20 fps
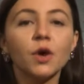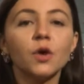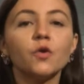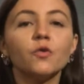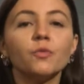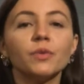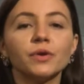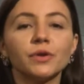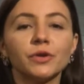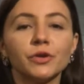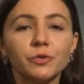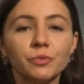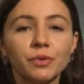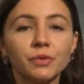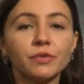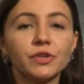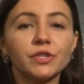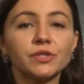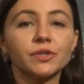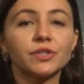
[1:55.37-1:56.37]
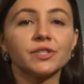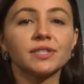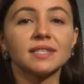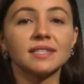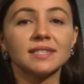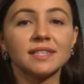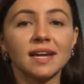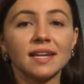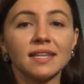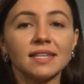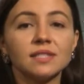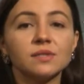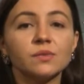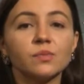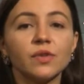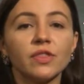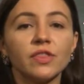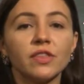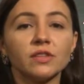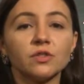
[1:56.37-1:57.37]
Human Resources Studies
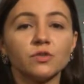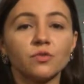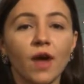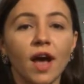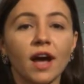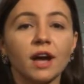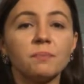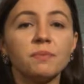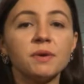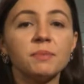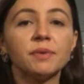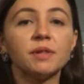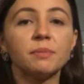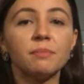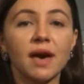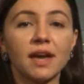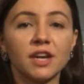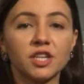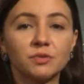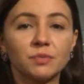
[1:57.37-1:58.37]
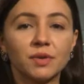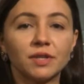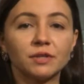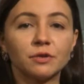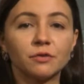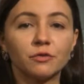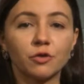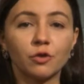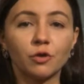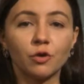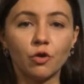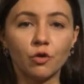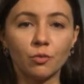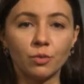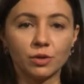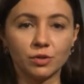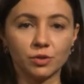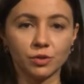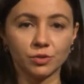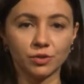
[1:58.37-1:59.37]
with the track People Management for
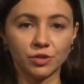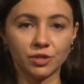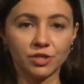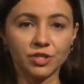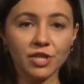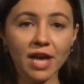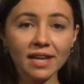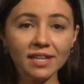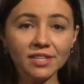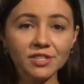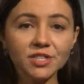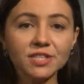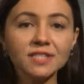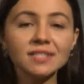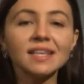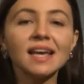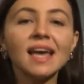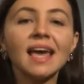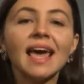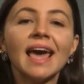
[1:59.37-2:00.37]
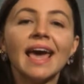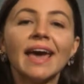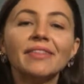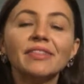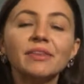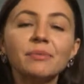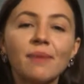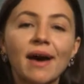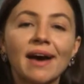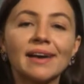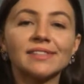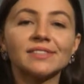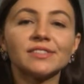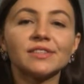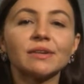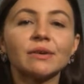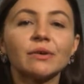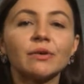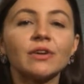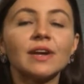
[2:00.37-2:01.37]
Global Social Challenges, and the
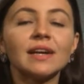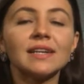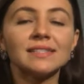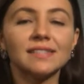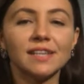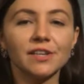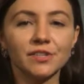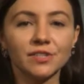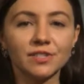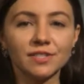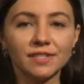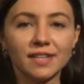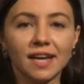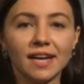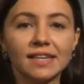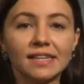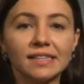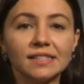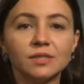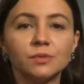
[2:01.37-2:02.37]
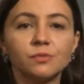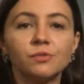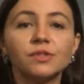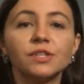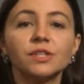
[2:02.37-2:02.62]
Master Organization Studies with the